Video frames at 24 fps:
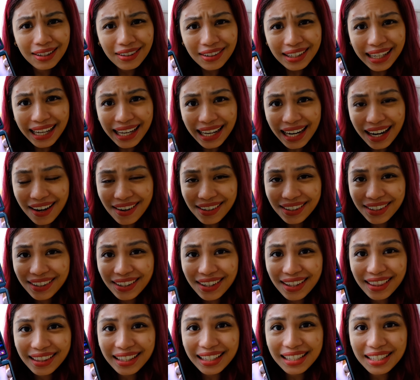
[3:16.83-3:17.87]
look at how
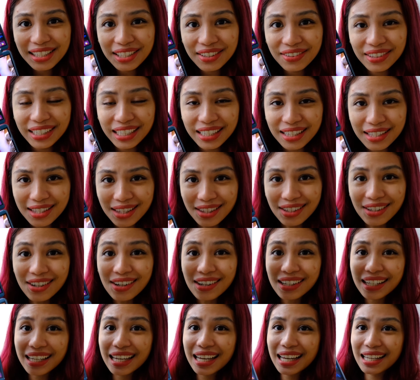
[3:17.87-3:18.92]
good these screens
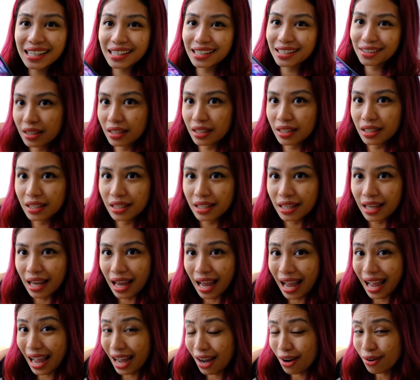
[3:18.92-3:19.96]
look and
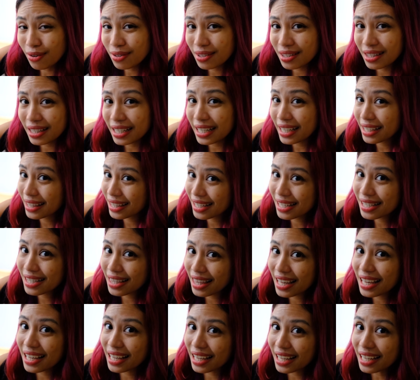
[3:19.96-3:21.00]
how sleek this
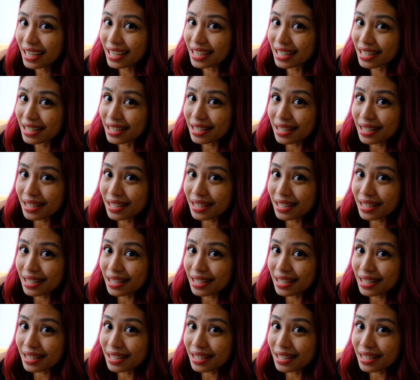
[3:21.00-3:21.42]
thing is.